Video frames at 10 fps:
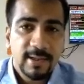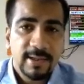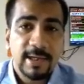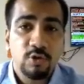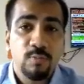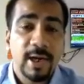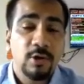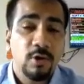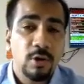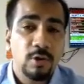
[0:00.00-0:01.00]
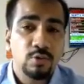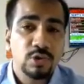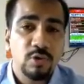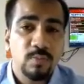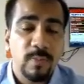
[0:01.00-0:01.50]
then you might not
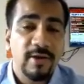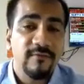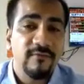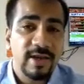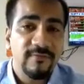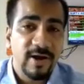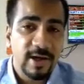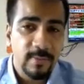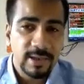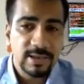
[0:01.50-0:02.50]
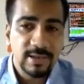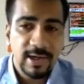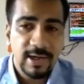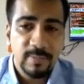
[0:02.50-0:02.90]
lose out by a very wide margin, right?